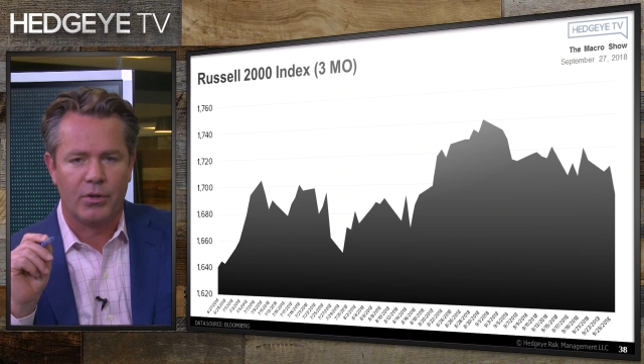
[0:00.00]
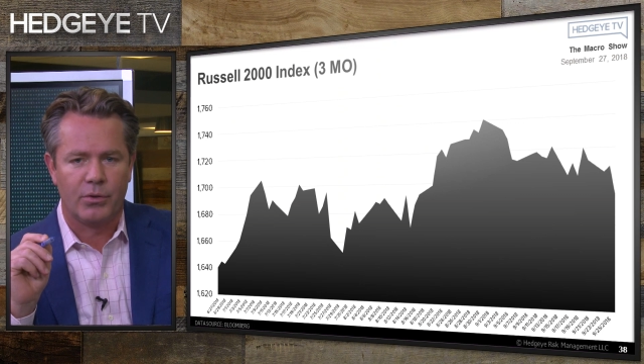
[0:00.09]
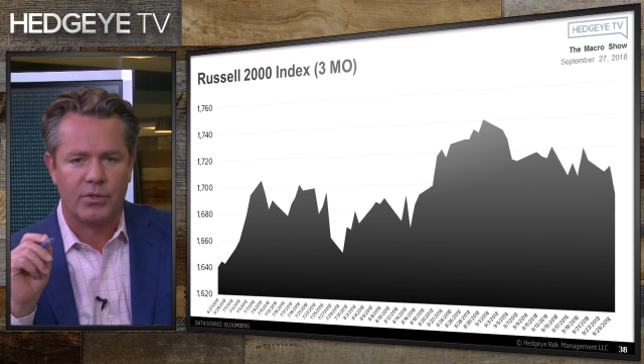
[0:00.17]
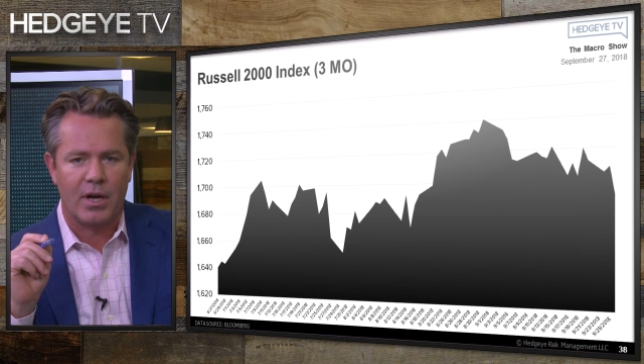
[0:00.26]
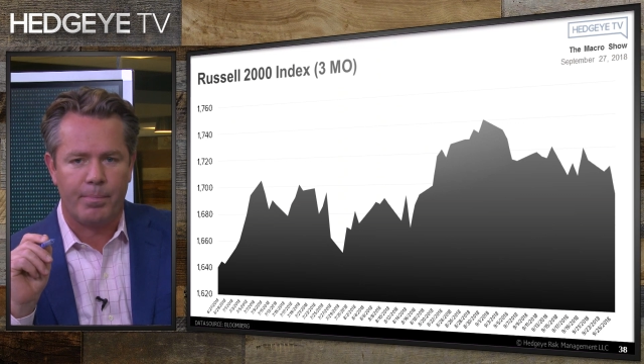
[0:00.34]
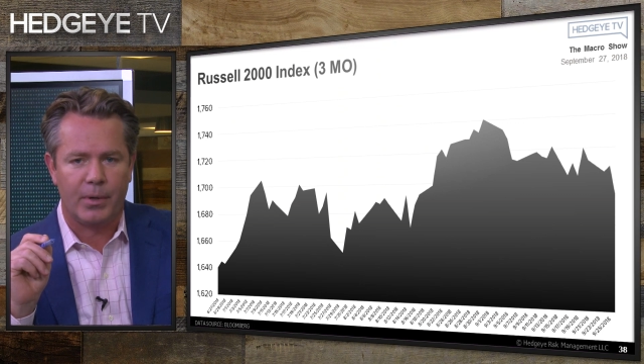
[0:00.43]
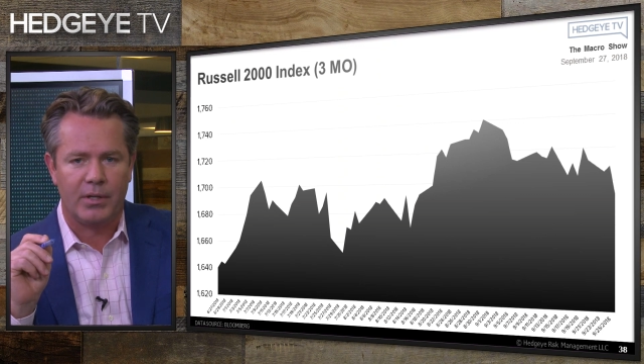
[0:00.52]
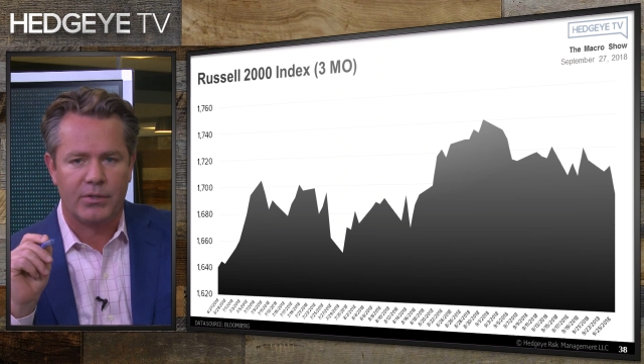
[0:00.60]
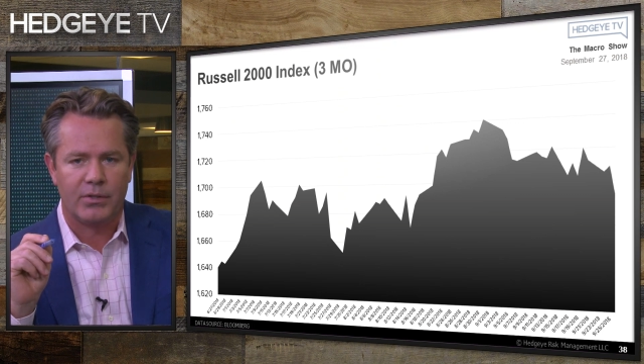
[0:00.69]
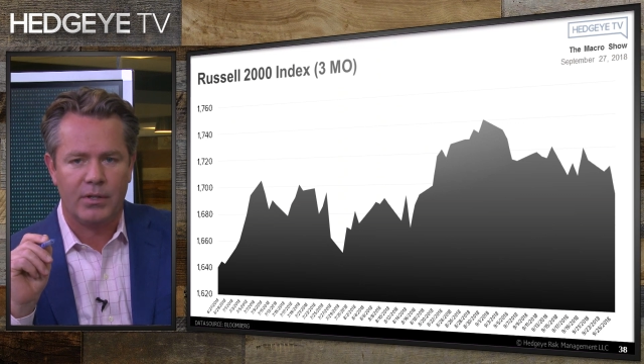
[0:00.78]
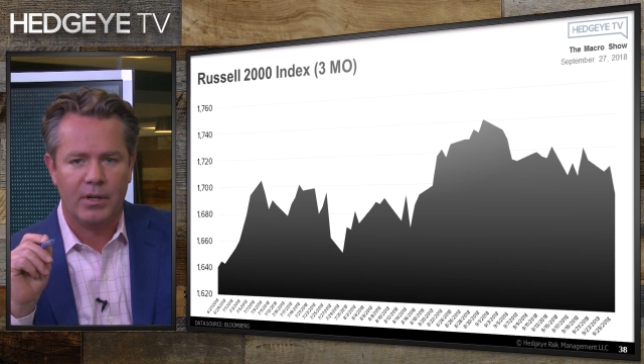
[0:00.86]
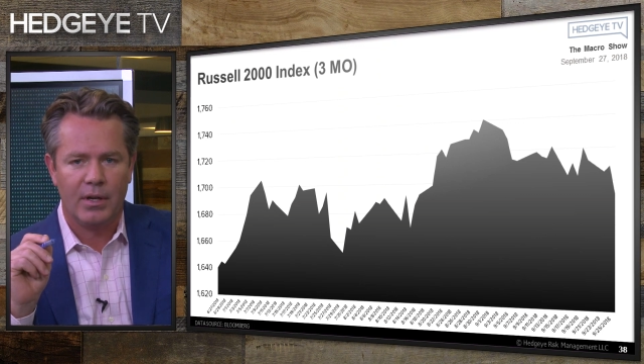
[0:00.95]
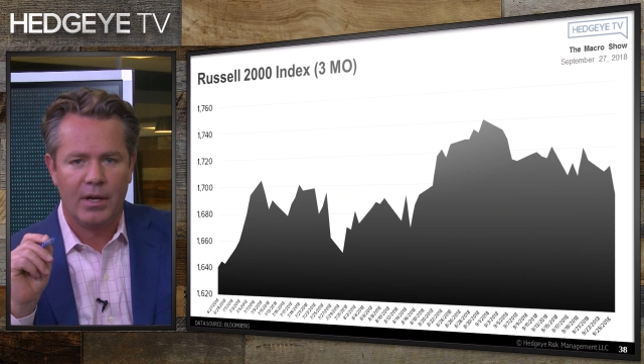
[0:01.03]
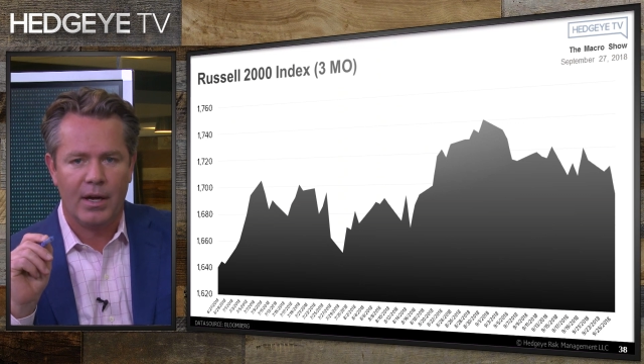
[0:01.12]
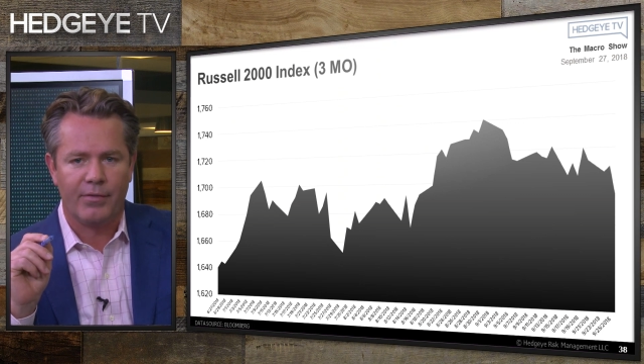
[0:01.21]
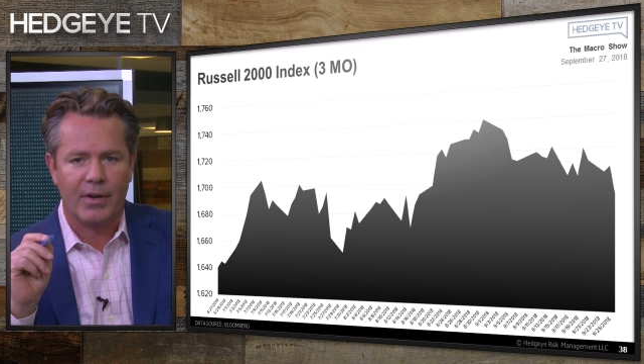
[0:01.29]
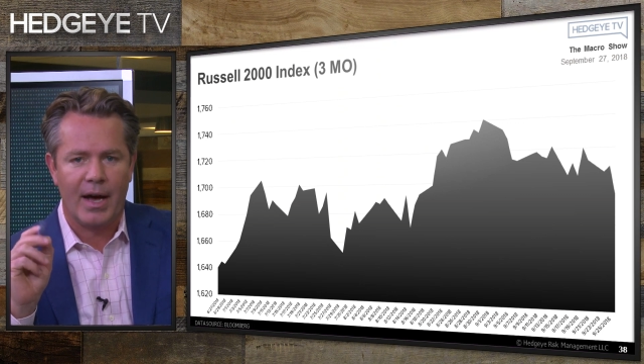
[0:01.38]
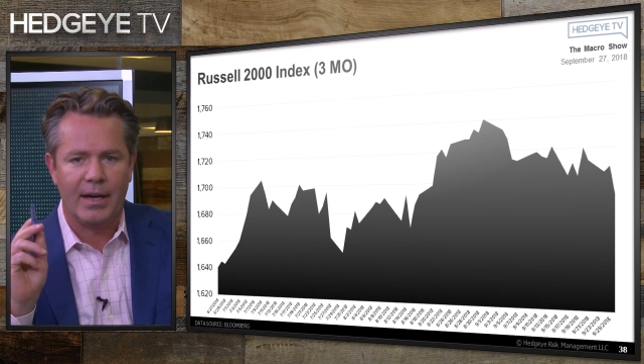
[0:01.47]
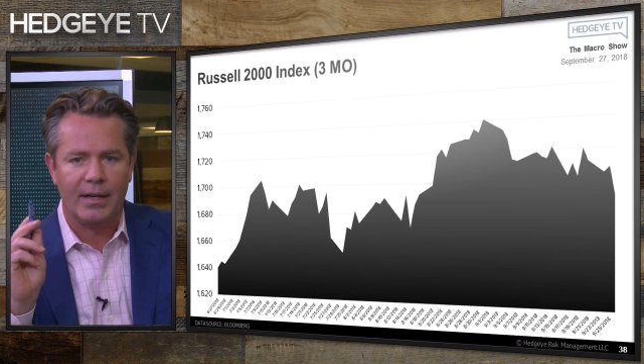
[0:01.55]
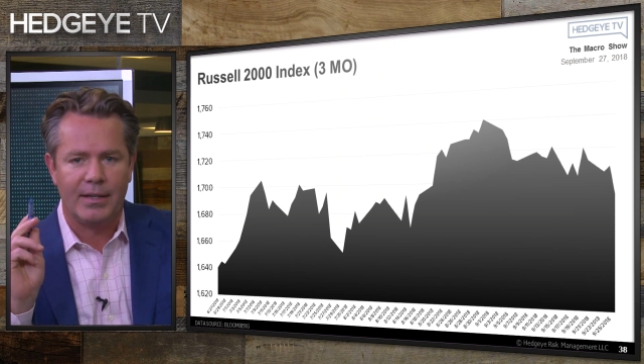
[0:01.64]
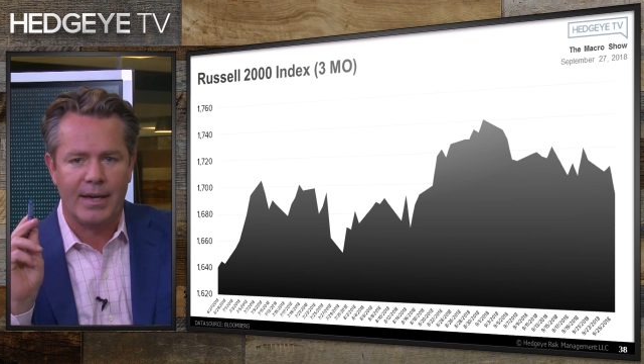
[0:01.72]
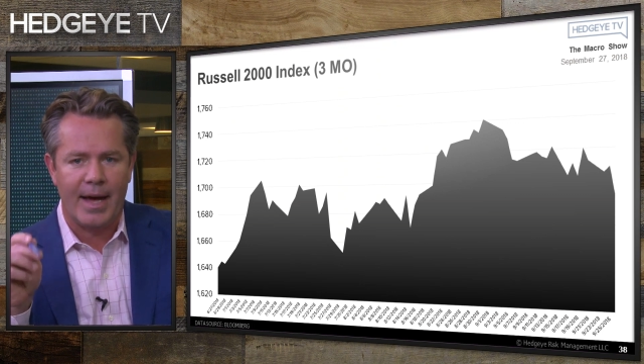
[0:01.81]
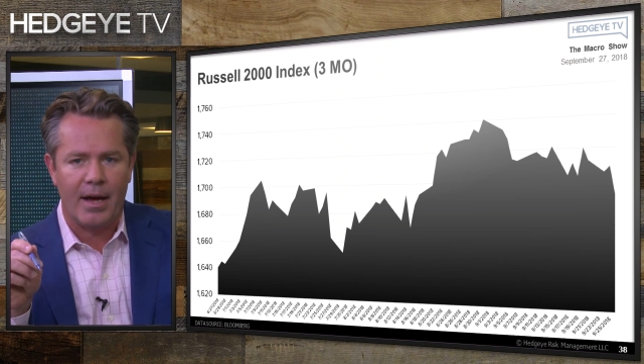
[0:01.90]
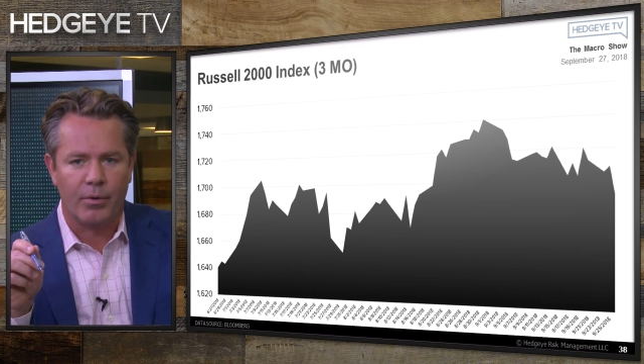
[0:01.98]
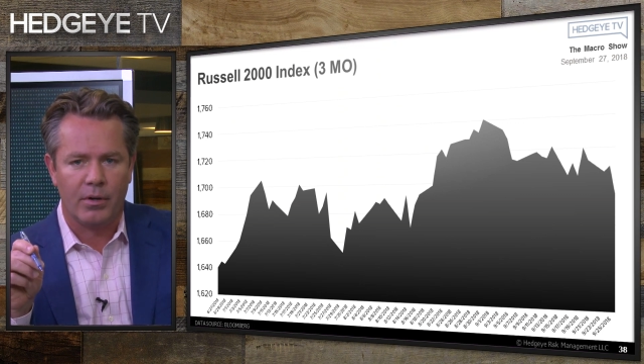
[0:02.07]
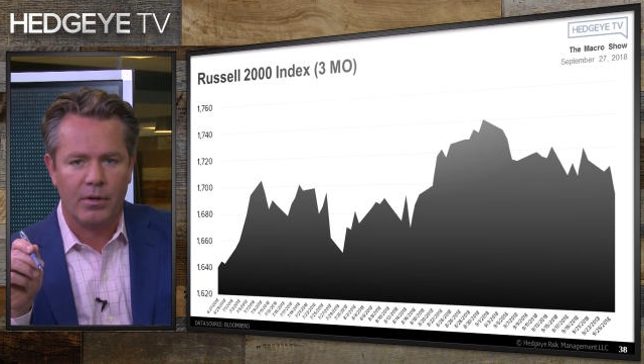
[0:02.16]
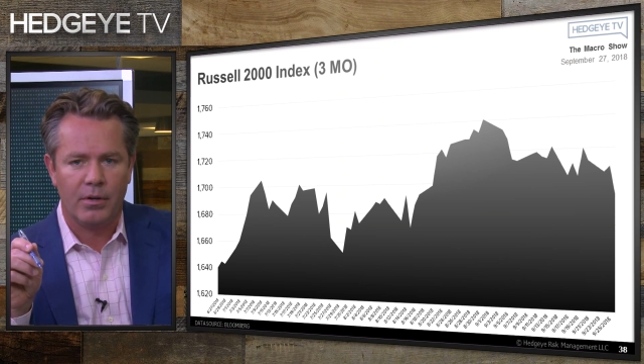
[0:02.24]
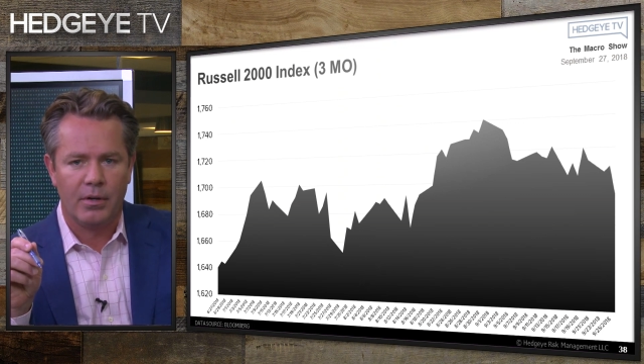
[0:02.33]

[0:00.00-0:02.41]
of those companies have guided down,